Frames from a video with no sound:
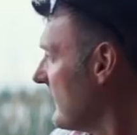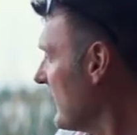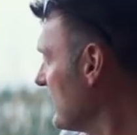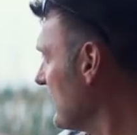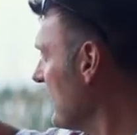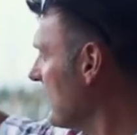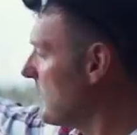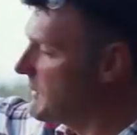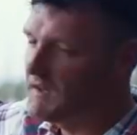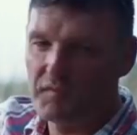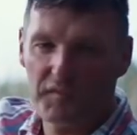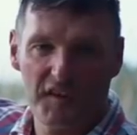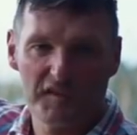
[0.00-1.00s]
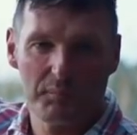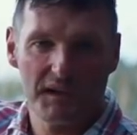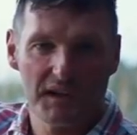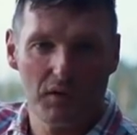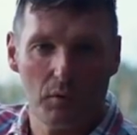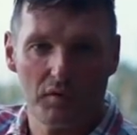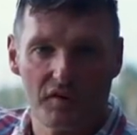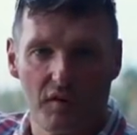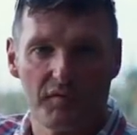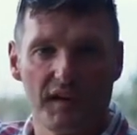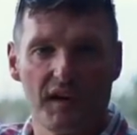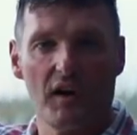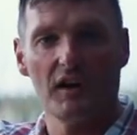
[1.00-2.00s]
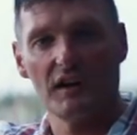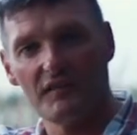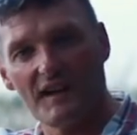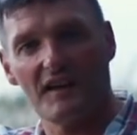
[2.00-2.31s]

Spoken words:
There's another big fish being caught off the island.